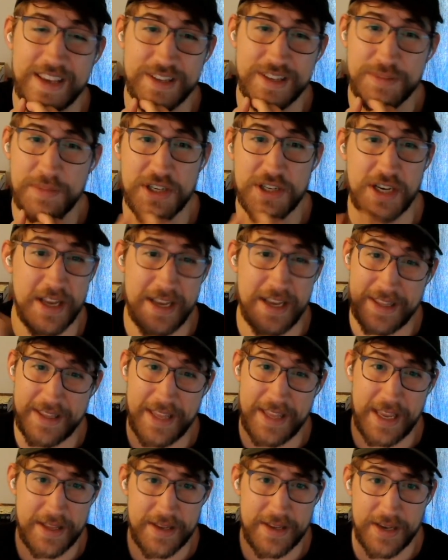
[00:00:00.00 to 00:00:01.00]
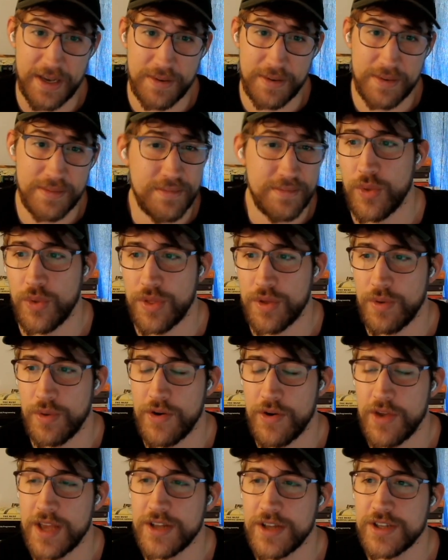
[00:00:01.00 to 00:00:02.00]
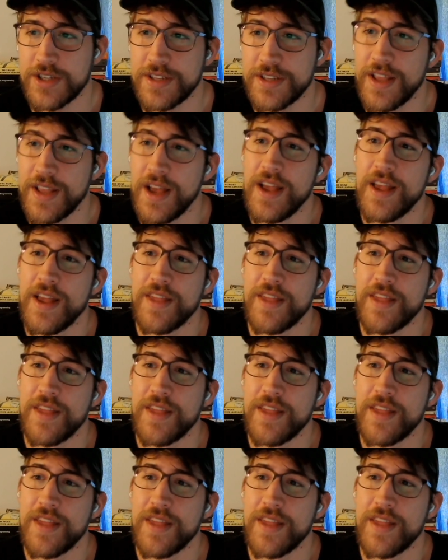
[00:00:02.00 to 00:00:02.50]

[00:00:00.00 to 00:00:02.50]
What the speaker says: especially like data with query engine,